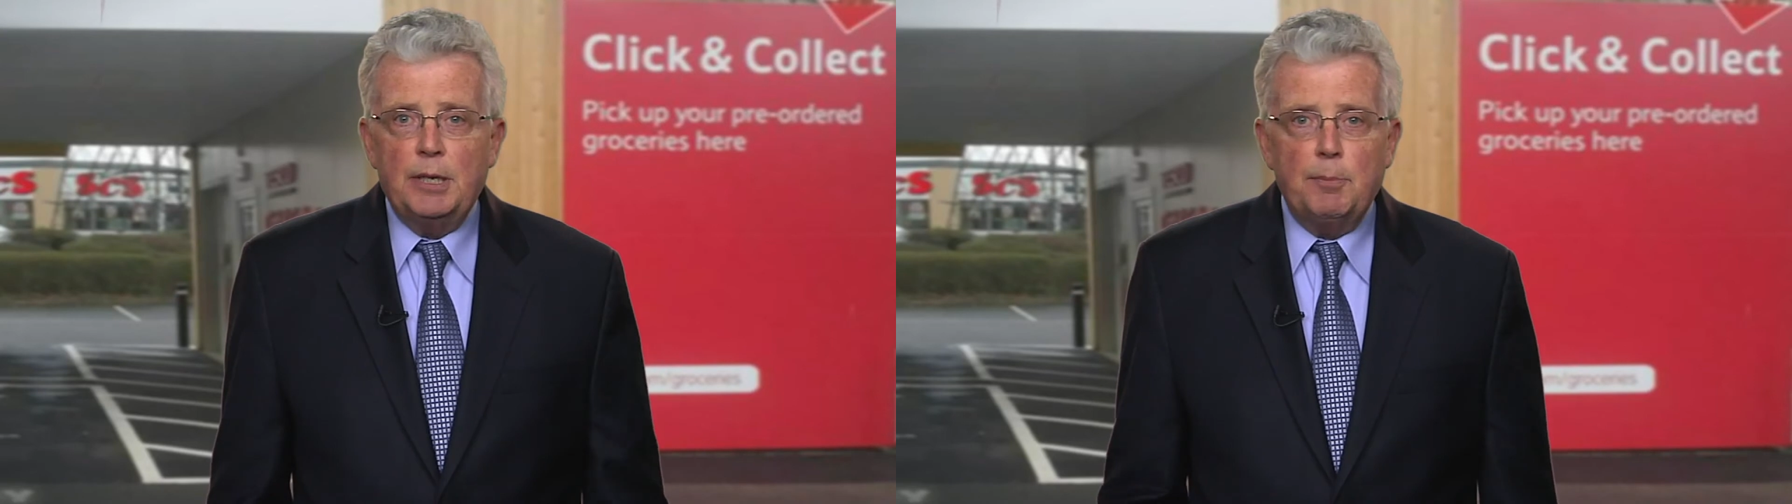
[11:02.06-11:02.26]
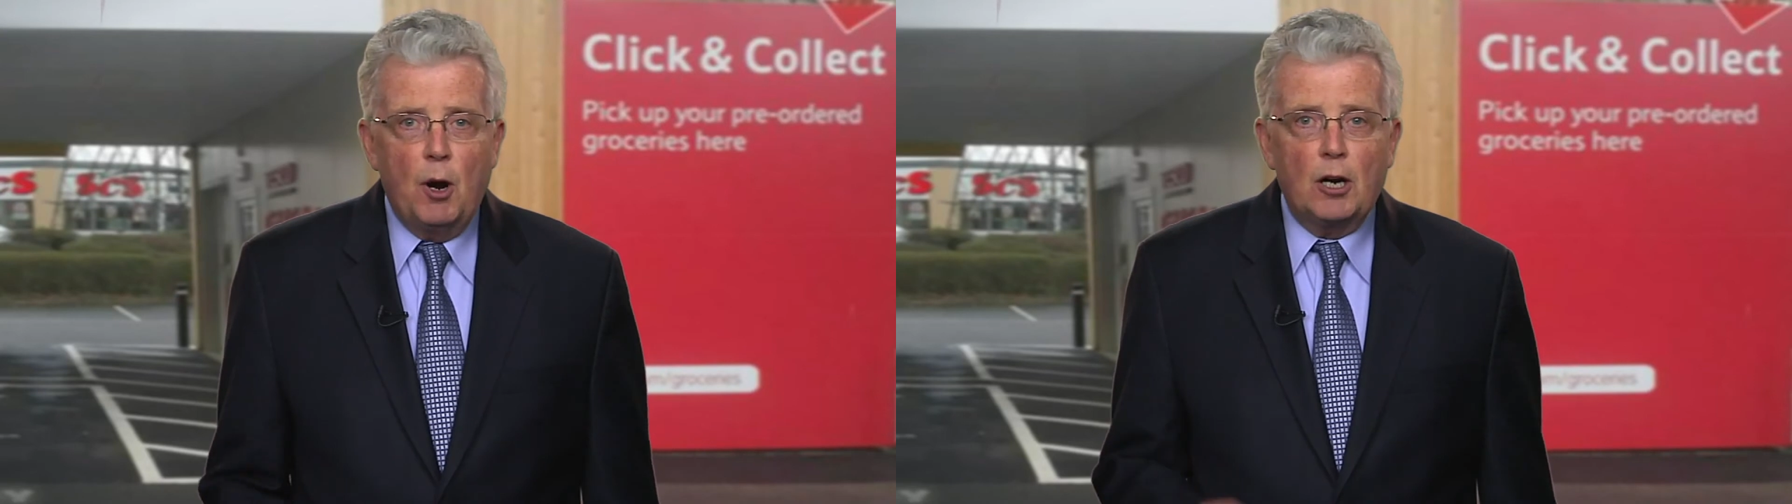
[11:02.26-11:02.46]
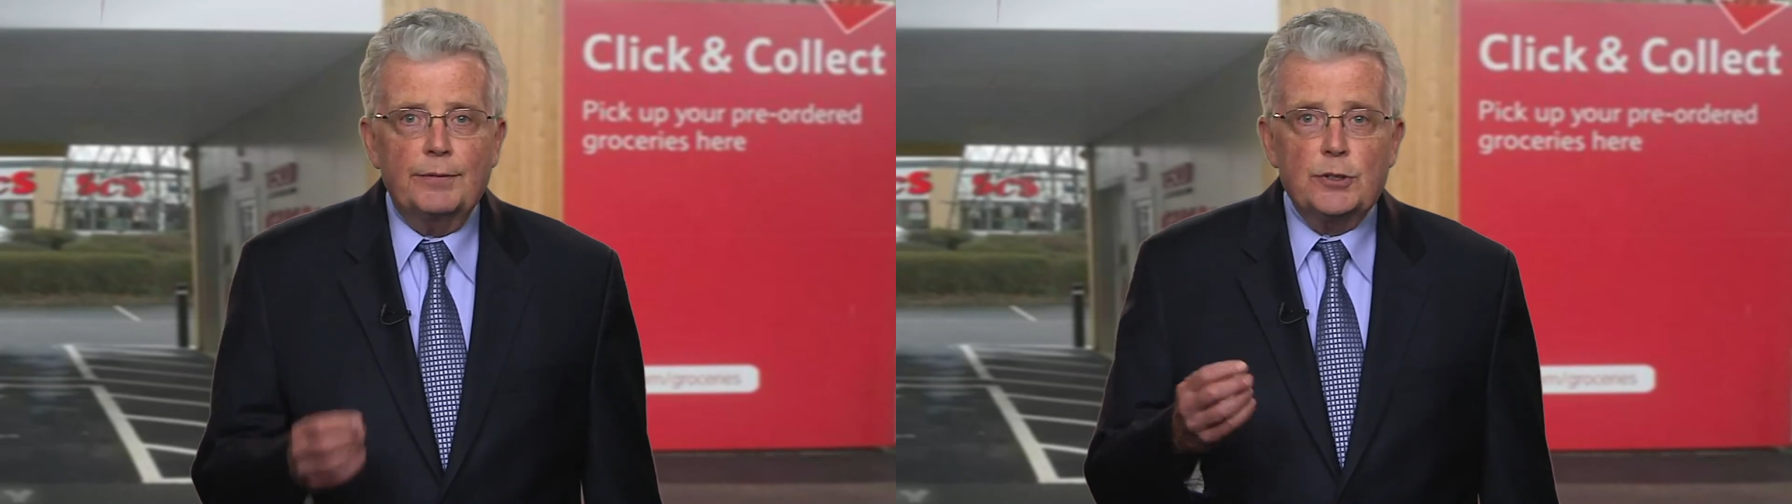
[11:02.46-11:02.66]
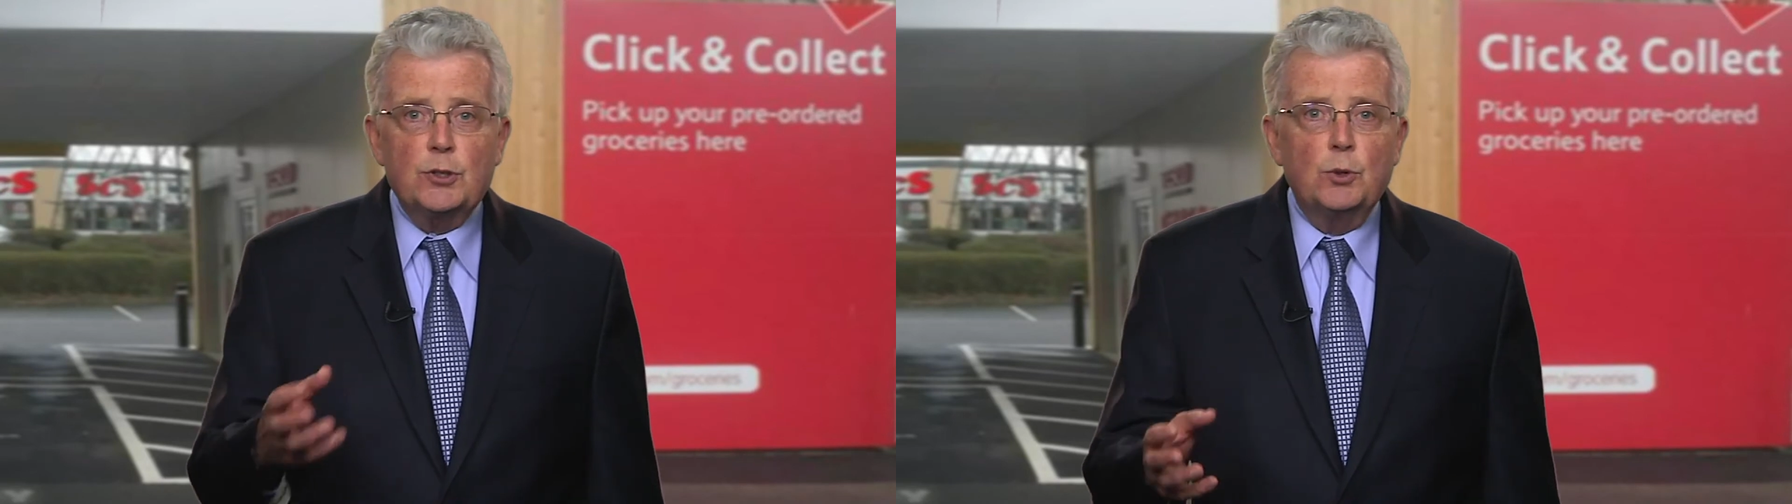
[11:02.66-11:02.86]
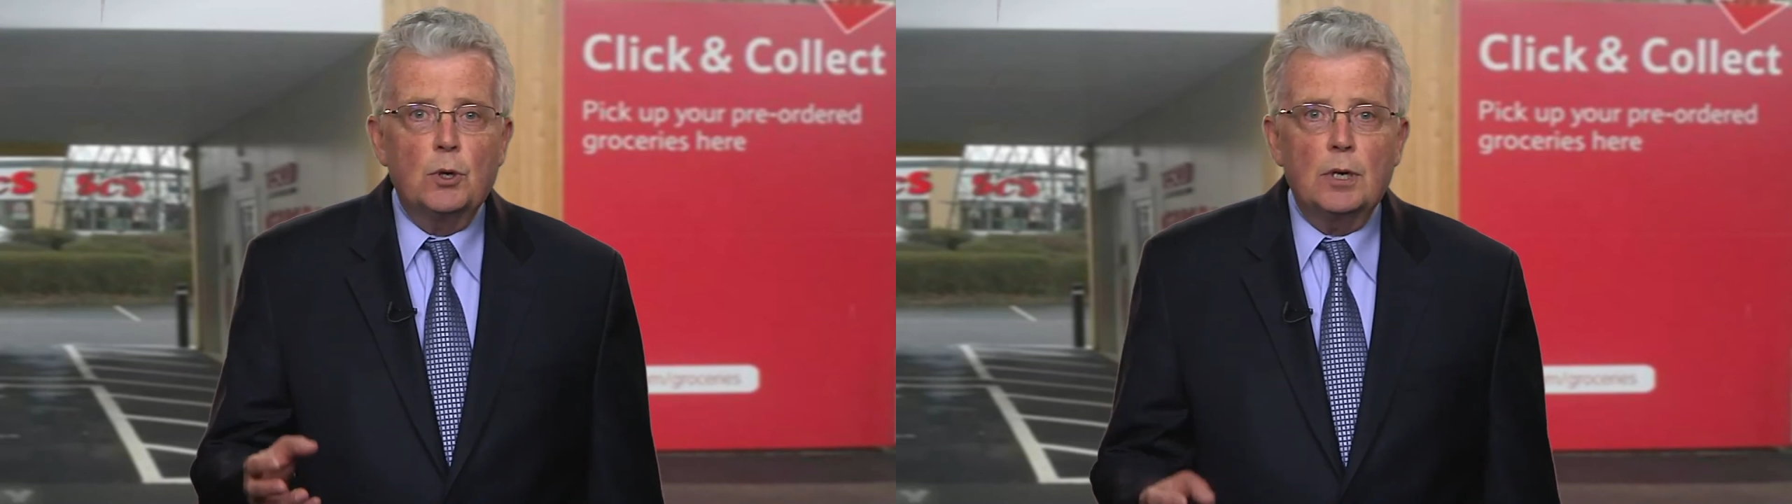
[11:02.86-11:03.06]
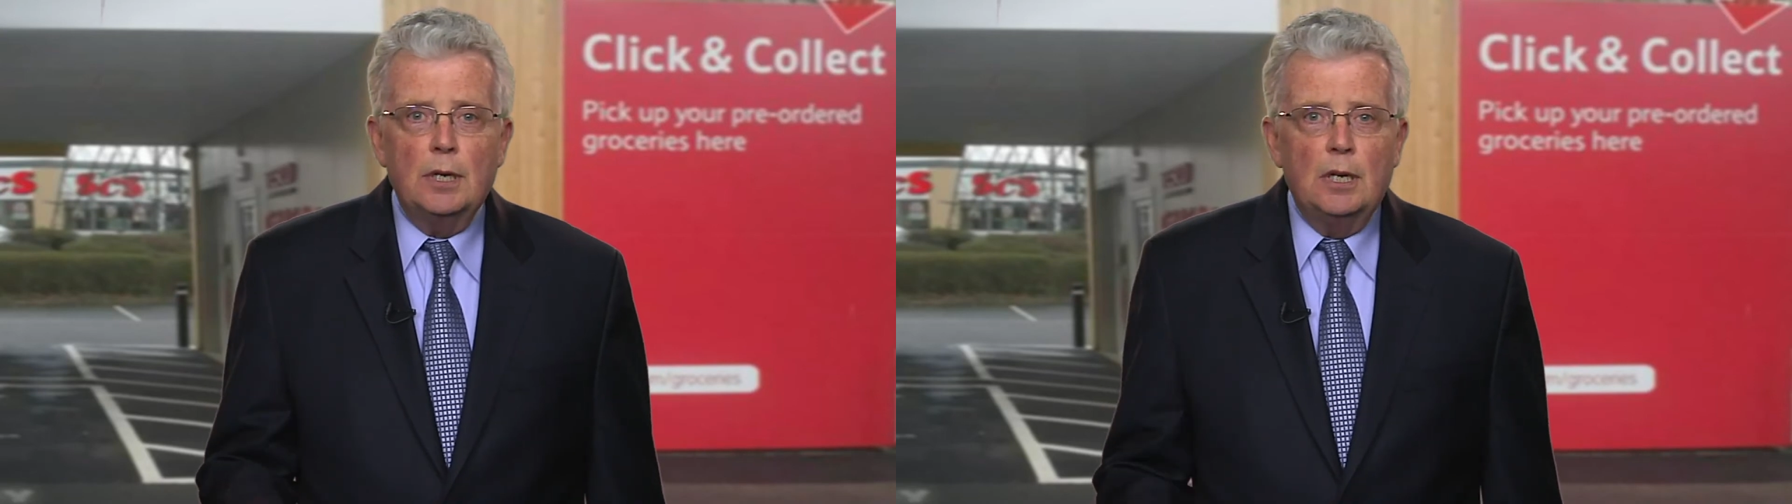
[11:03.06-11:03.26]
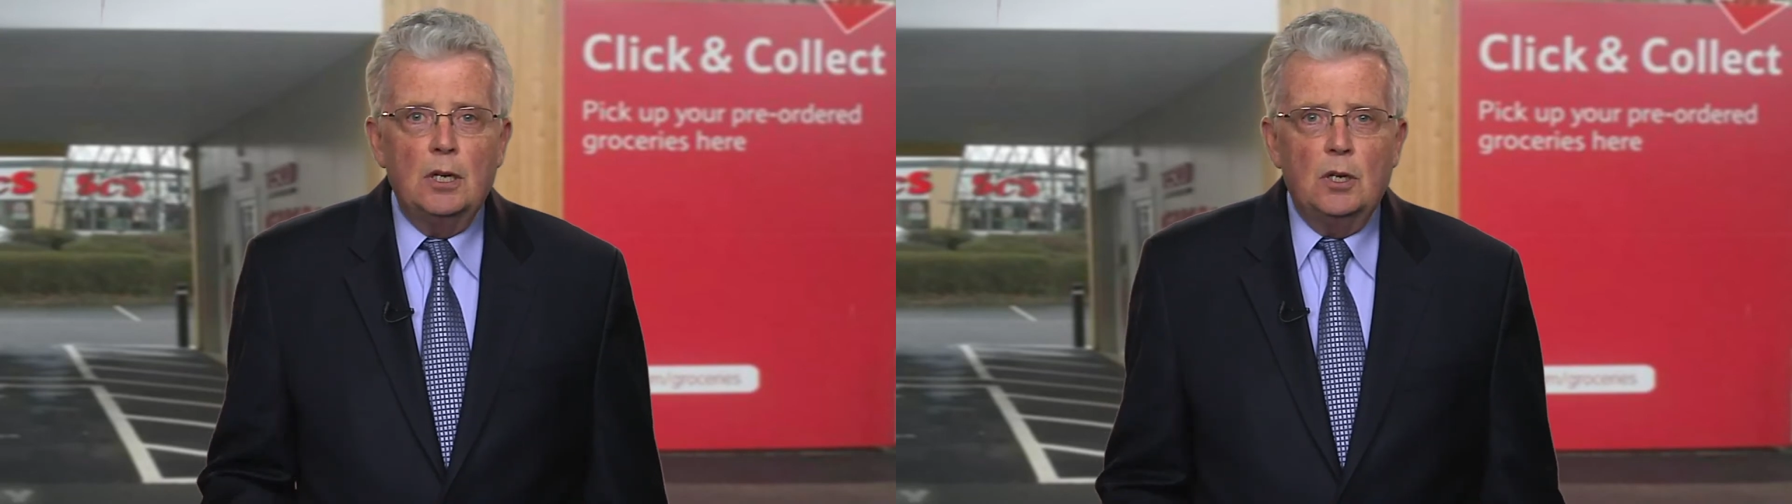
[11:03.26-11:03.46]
be a part of a store